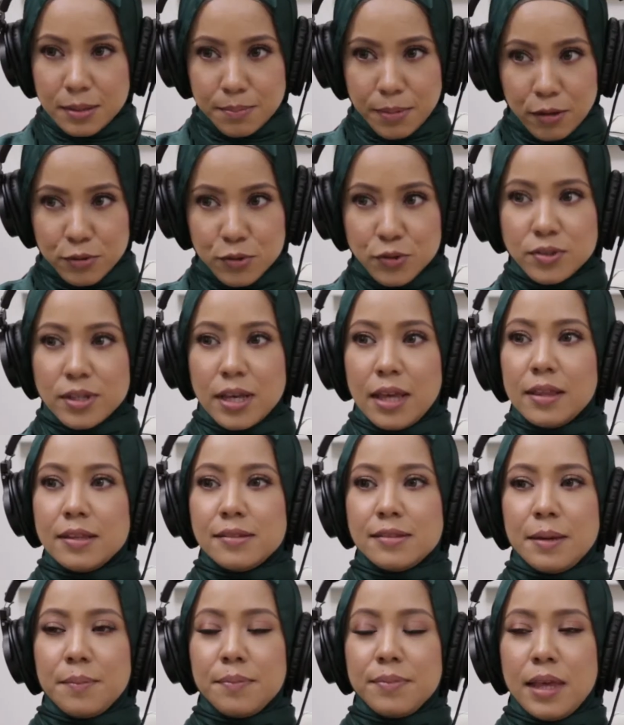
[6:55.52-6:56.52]
about to say the
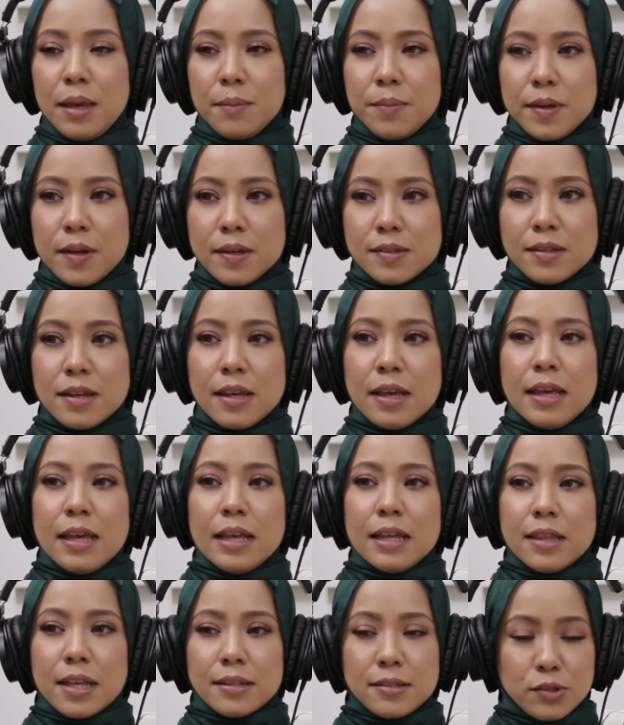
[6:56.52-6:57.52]
same thing, because
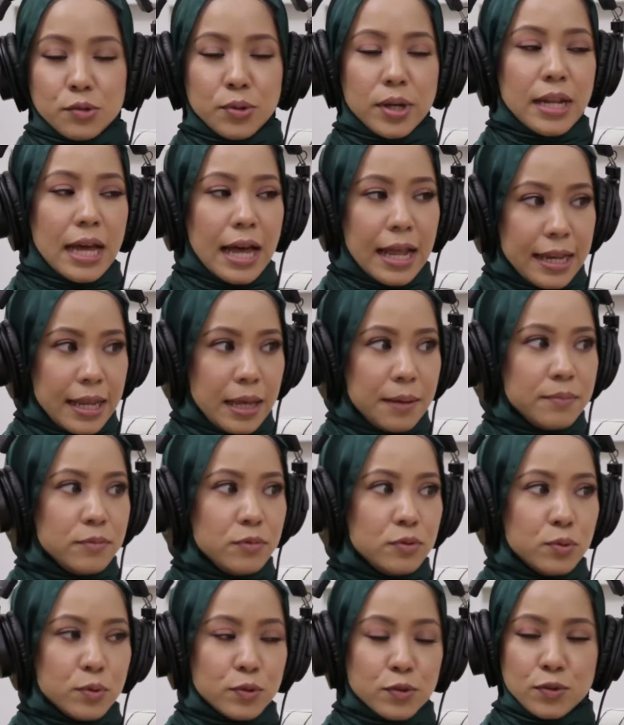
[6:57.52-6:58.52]
there's this one alim
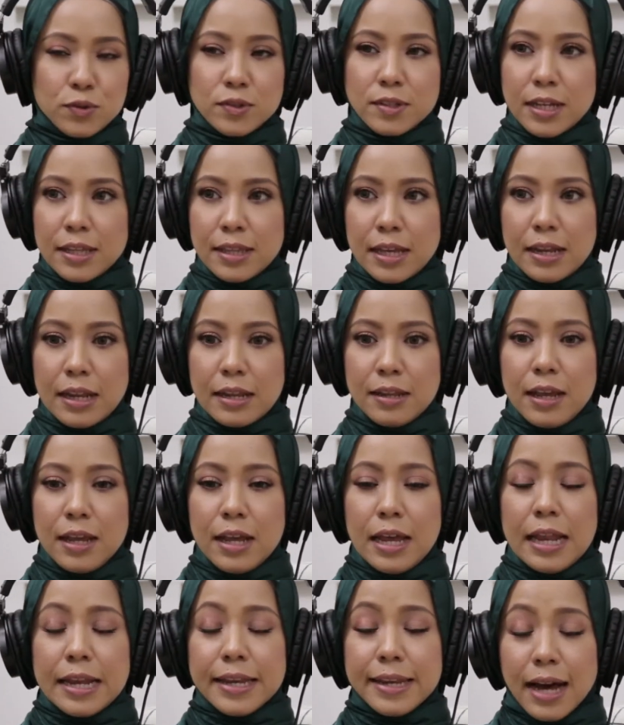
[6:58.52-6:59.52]
who also said that
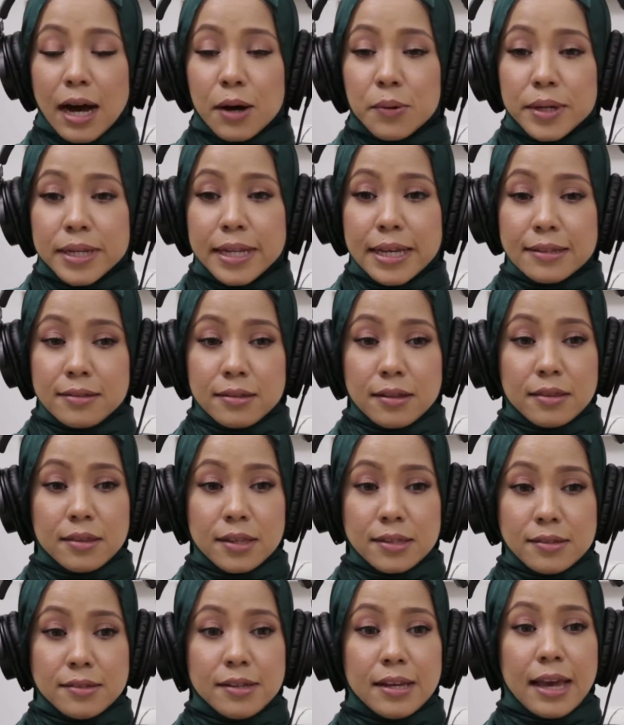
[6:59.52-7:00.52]
nowadays in
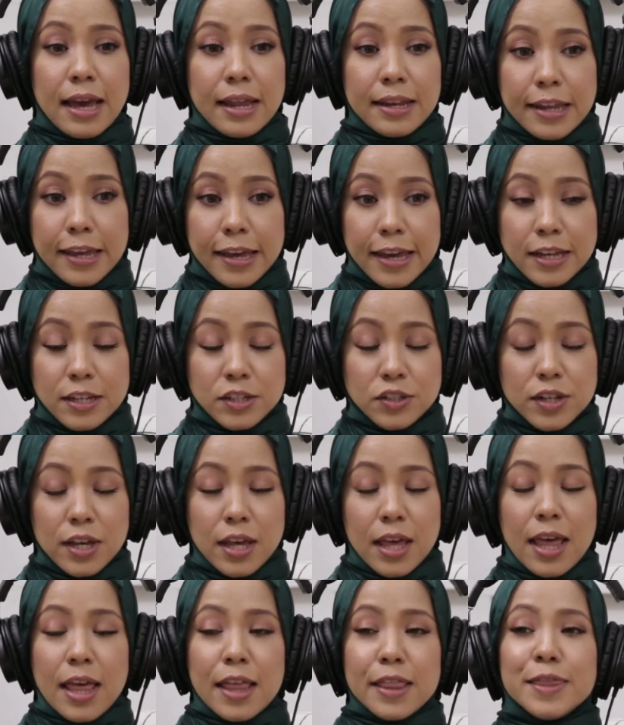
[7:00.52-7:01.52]
this day and age,
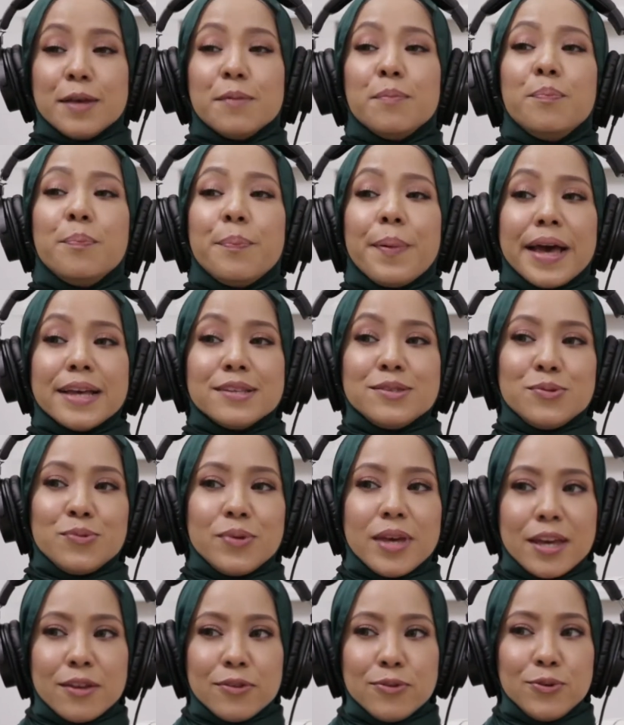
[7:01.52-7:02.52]
the best
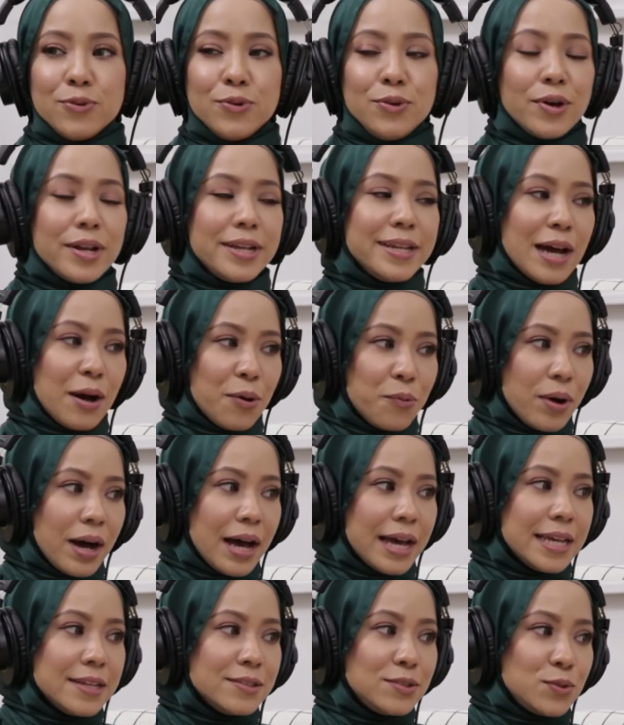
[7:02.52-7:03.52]
way to do your
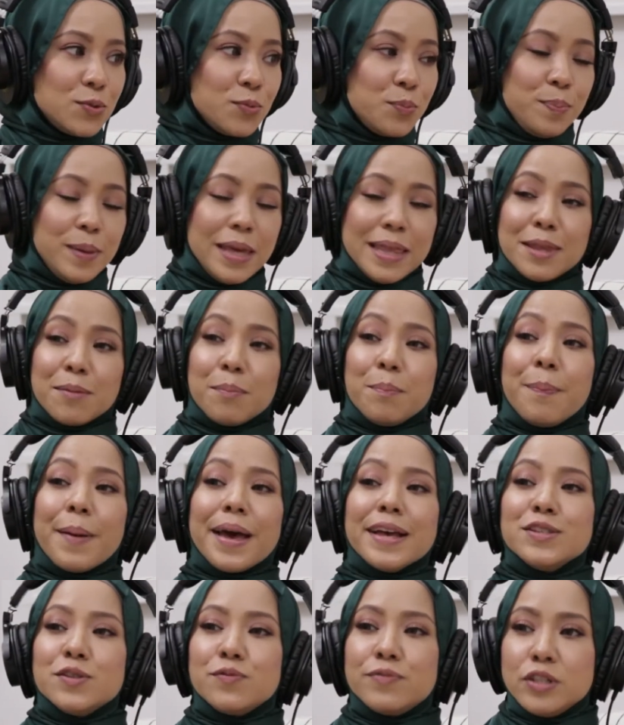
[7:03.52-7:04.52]
da'wah is to be the
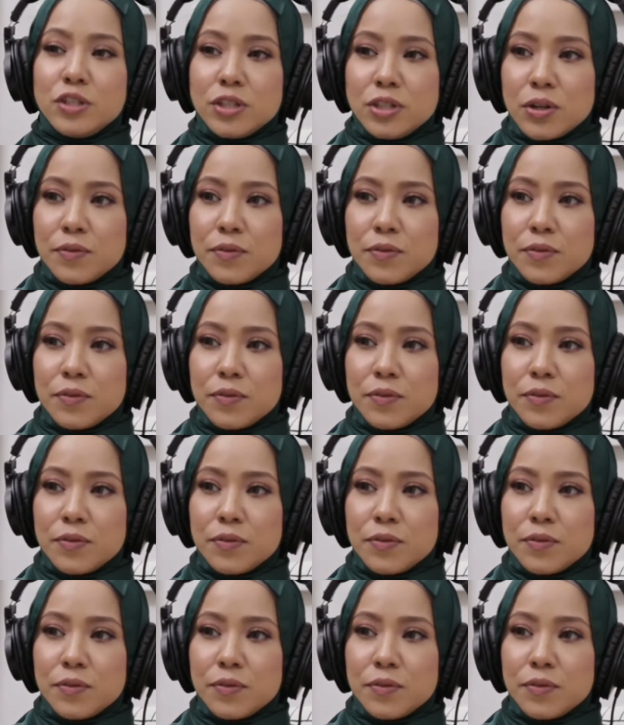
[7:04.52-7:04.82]
best version